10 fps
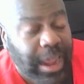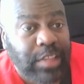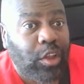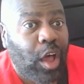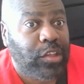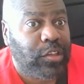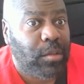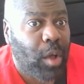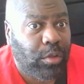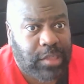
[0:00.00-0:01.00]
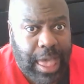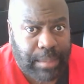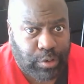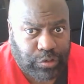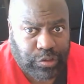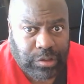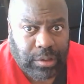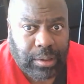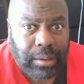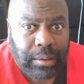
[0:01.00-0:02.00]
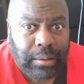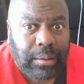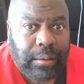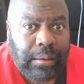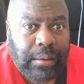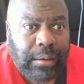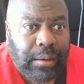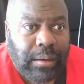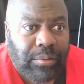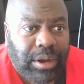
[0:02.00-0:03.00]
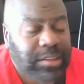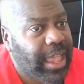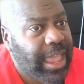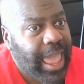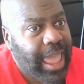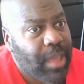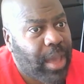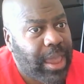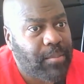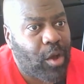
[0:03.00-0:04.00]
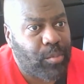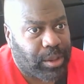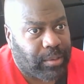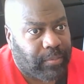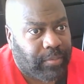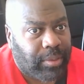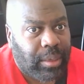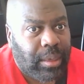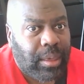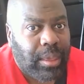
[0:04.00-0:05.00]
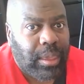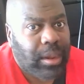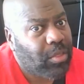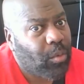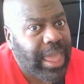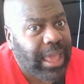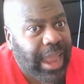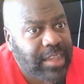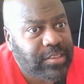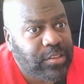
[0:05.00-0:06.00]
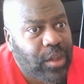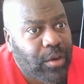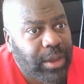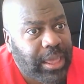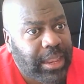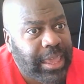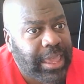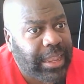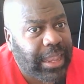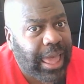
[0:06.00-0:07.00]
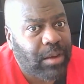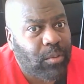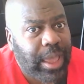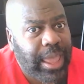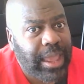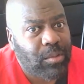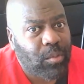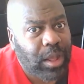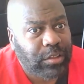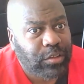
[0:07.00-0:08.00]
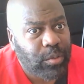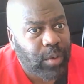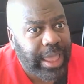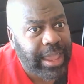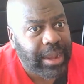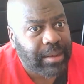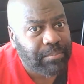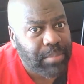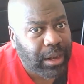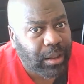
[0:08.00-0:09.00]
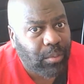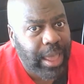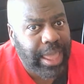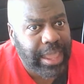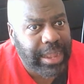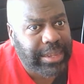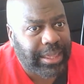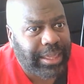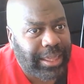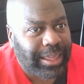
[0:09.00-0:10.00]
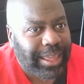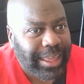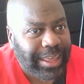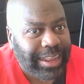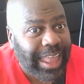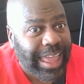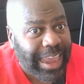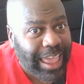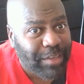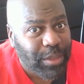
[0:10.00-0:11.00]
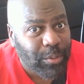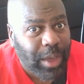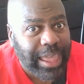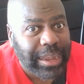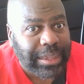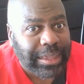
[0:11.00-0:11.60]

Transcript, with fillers: has lost some old-timers. Or they're saying, hey, wait a moment. You know, the weight classes are really lightweight, welterweight, middleweight, light heavyweight,